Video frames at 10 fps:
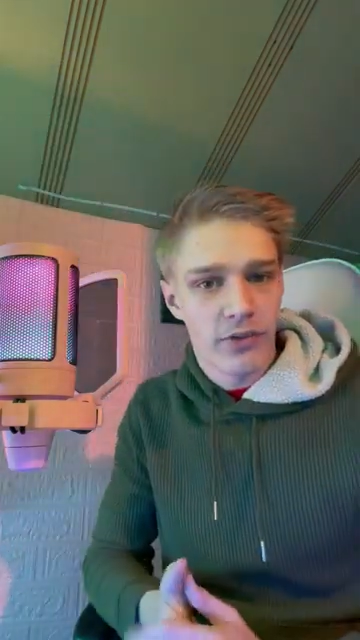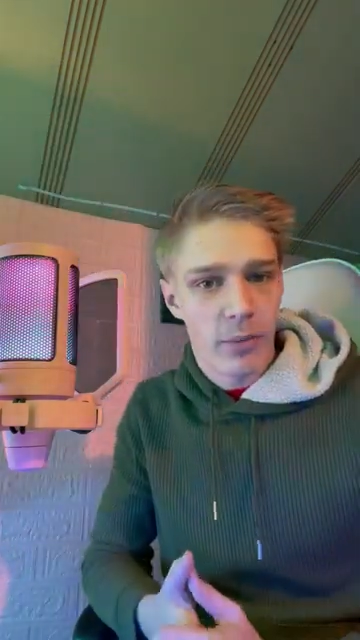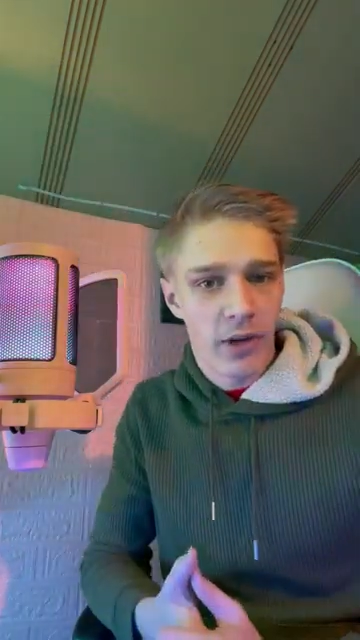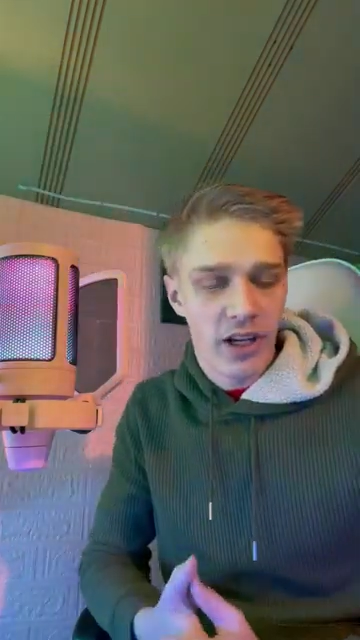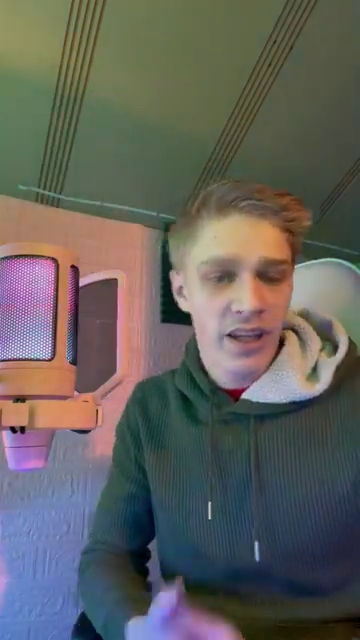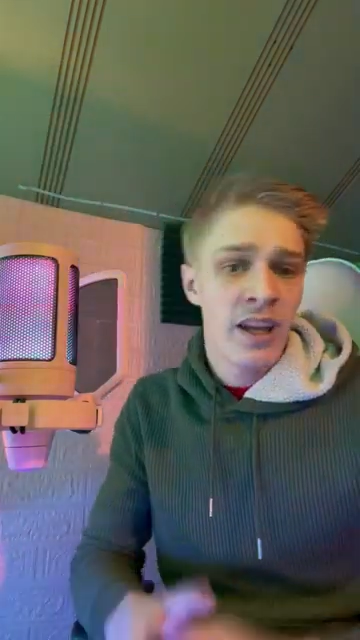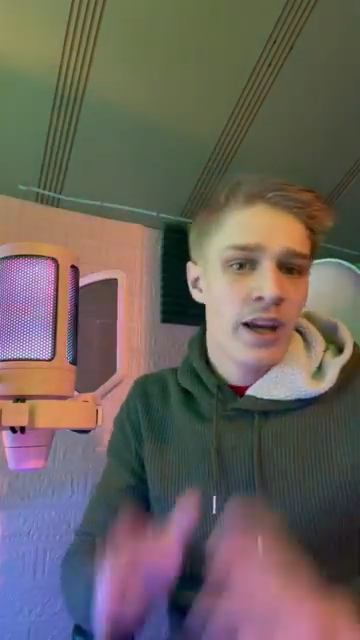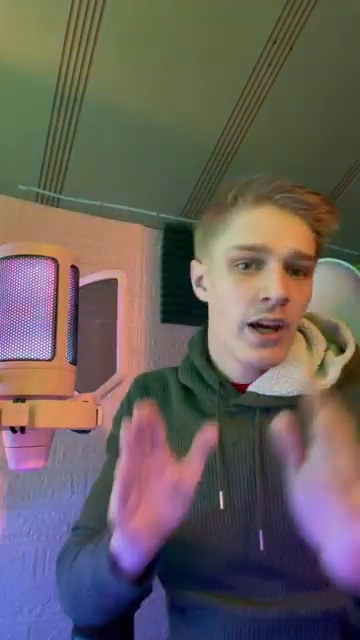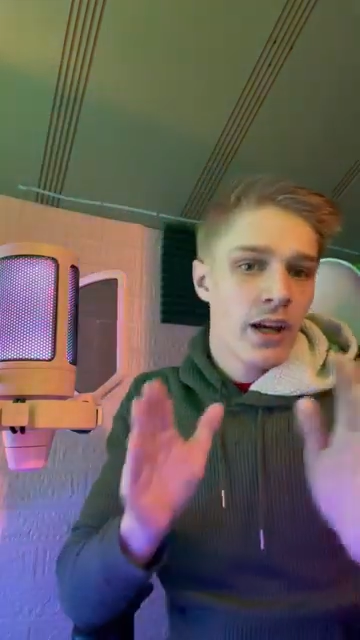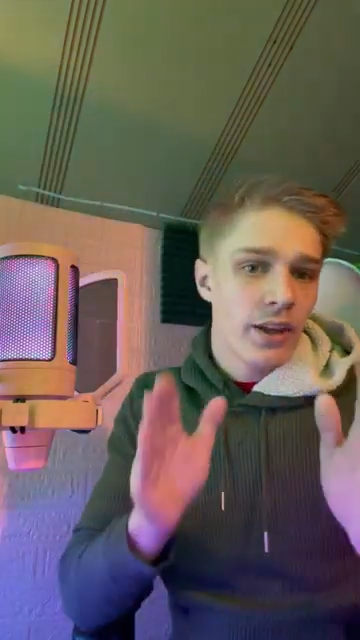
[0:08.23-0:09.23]
your body,
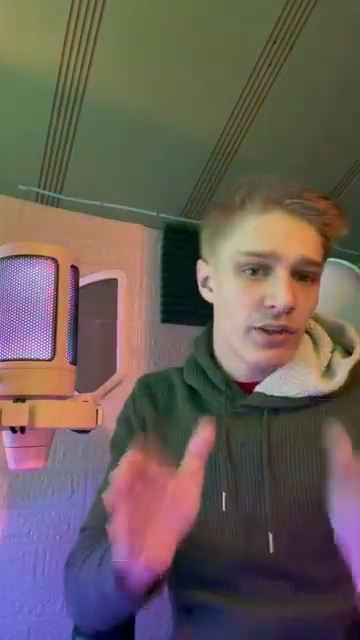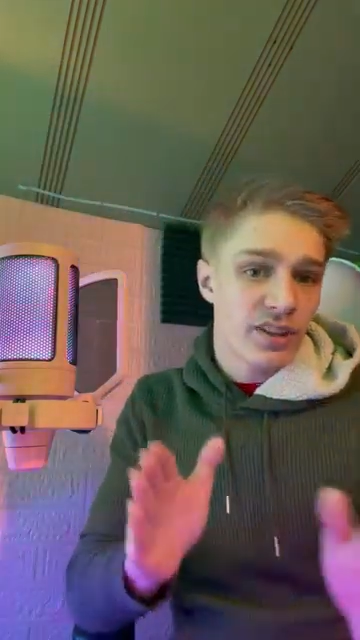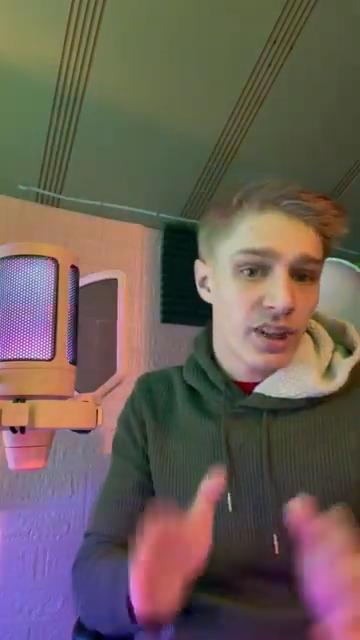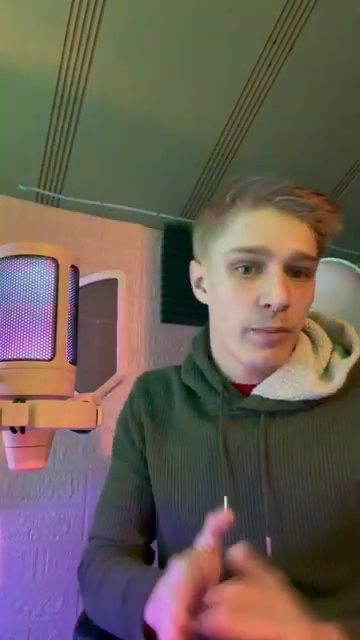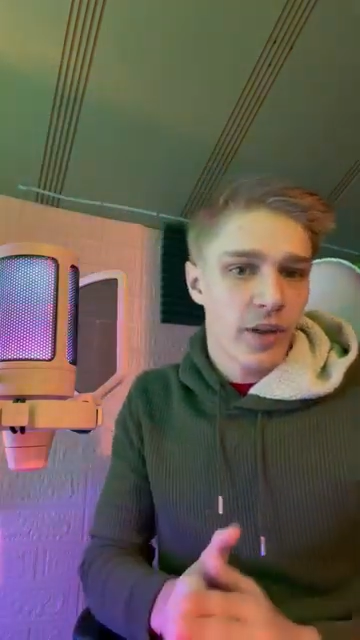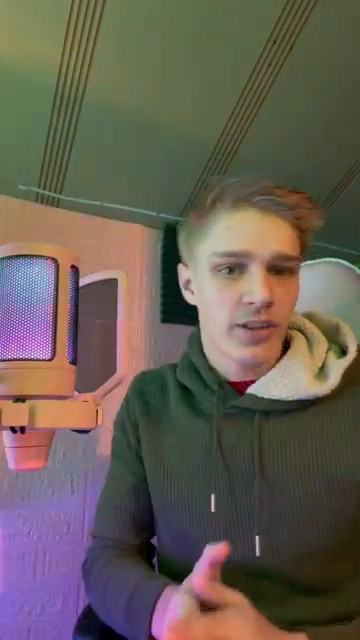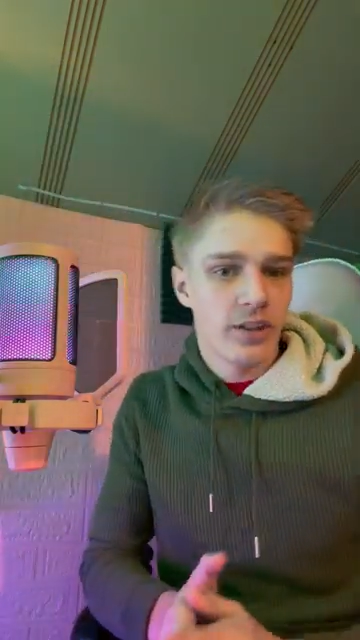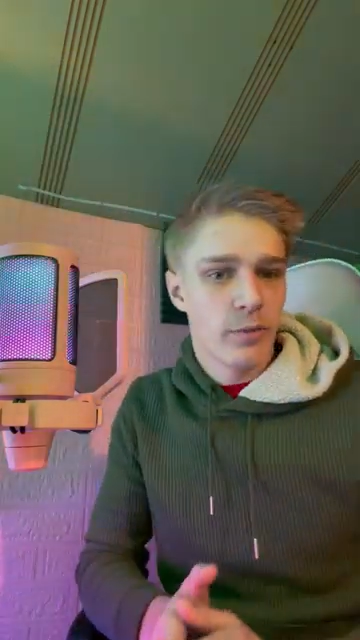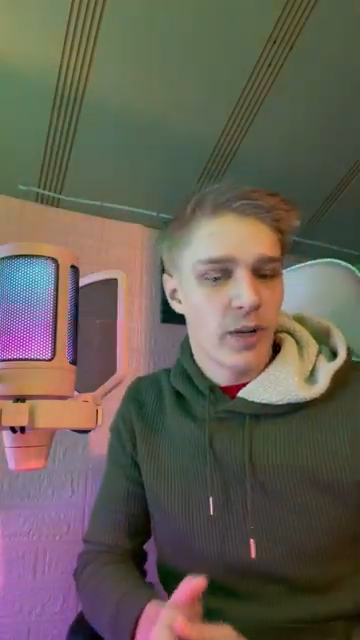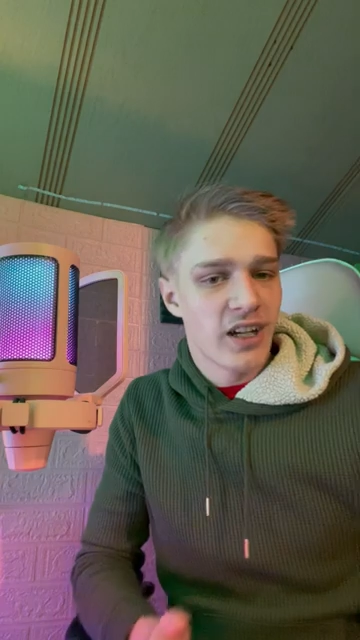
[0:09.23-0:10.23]
there's some parts
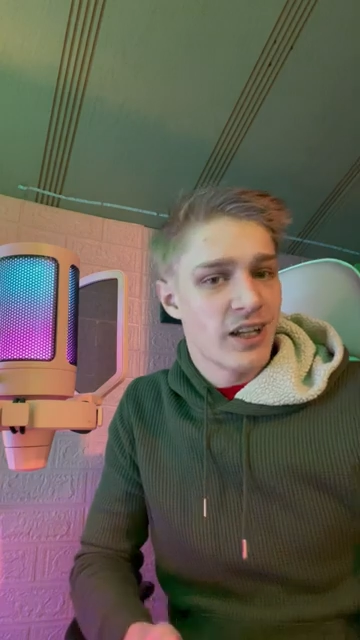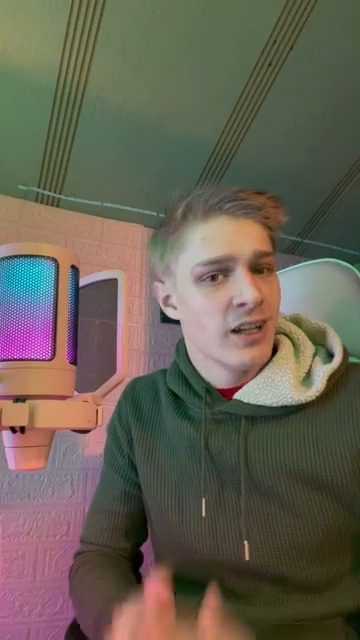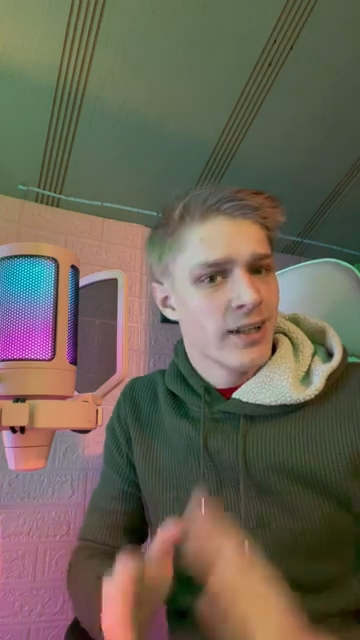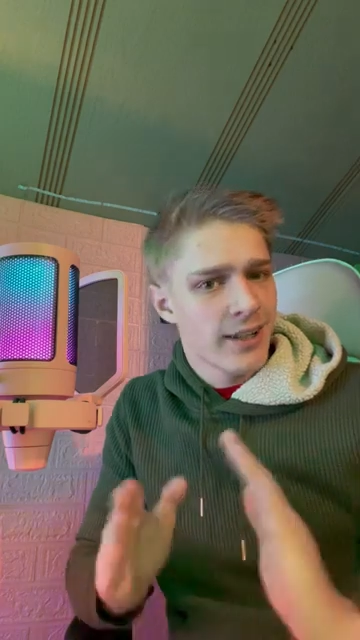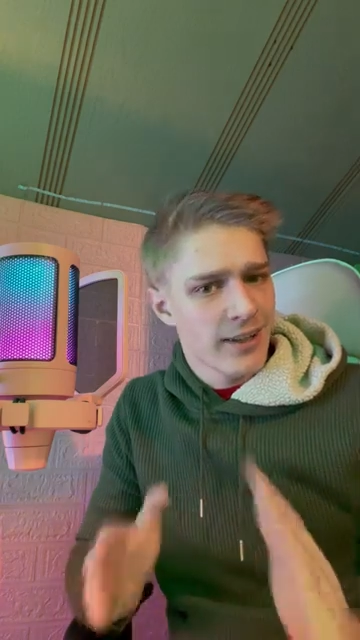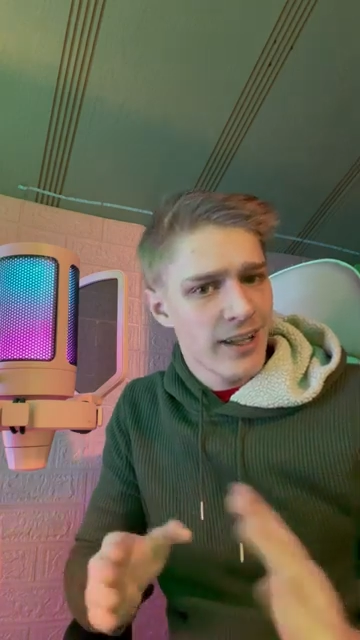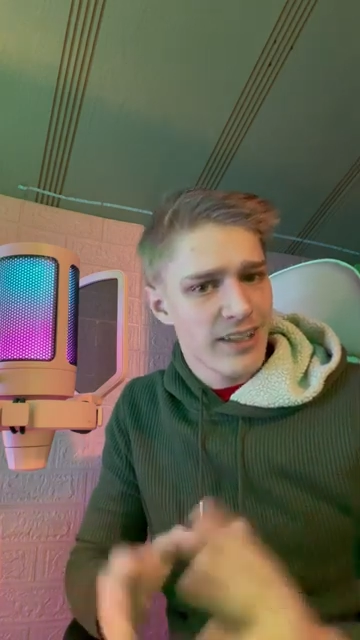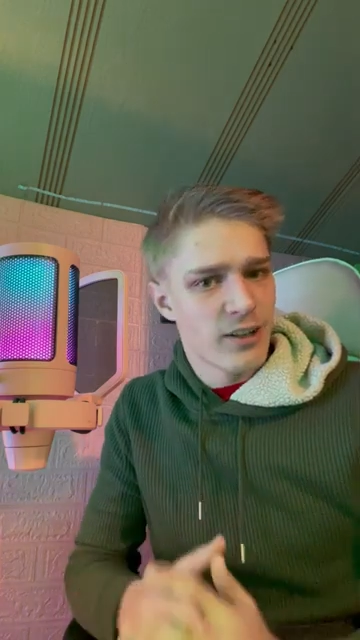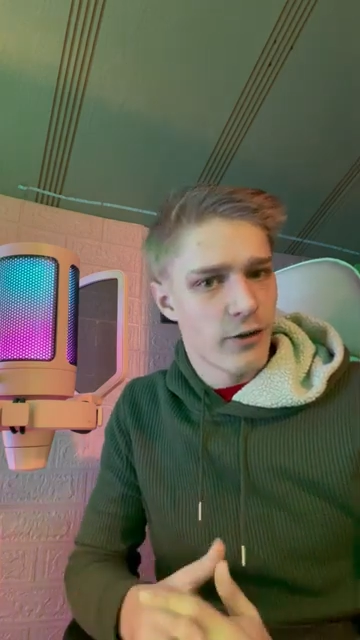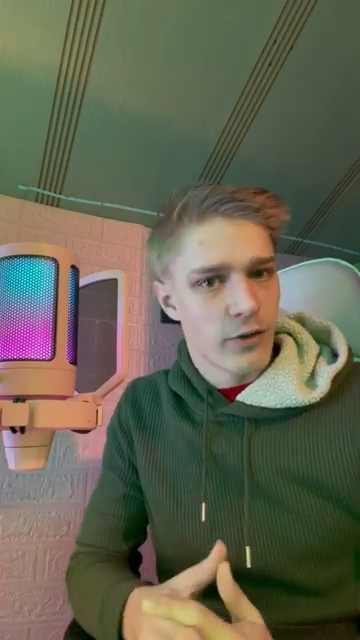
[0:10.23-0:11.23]
of your body that are
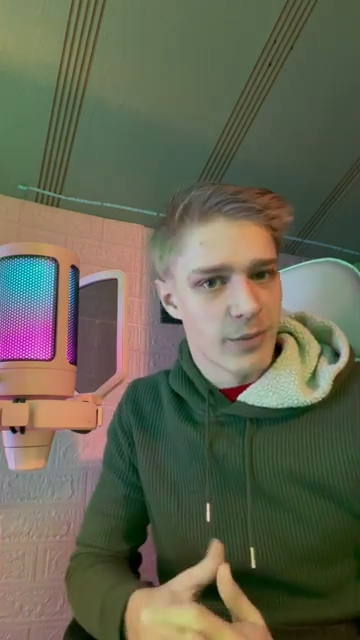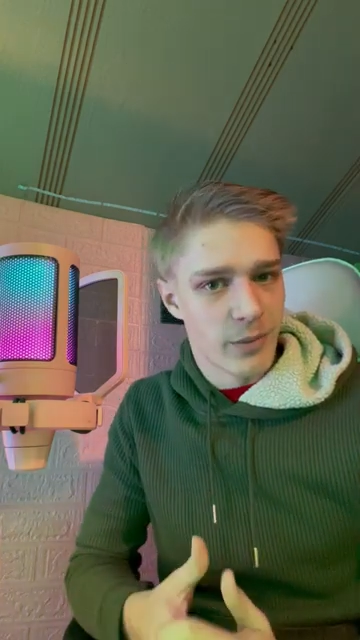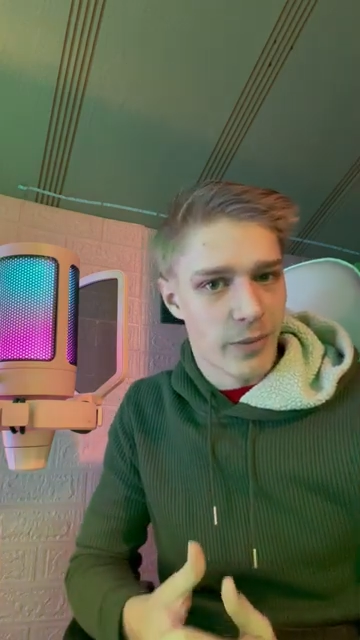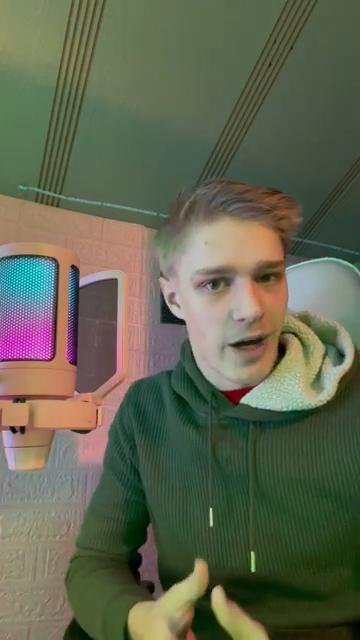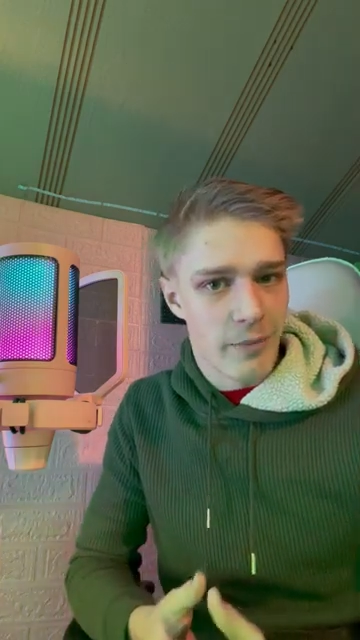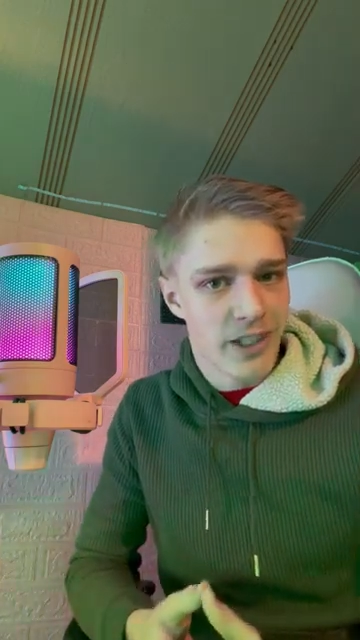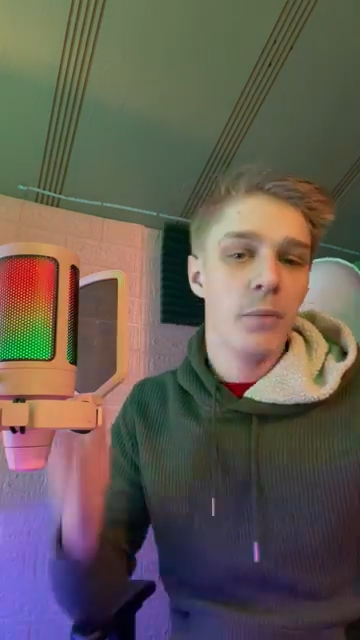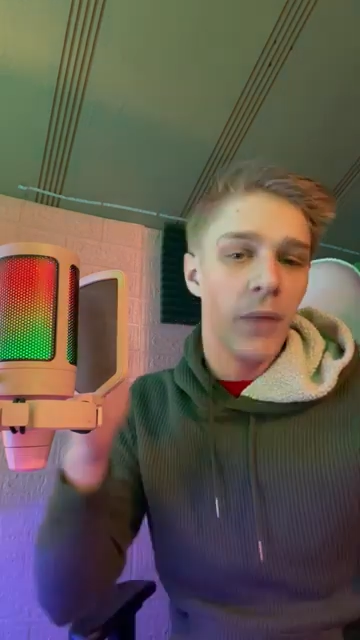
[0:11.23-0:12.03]
less known for being popped.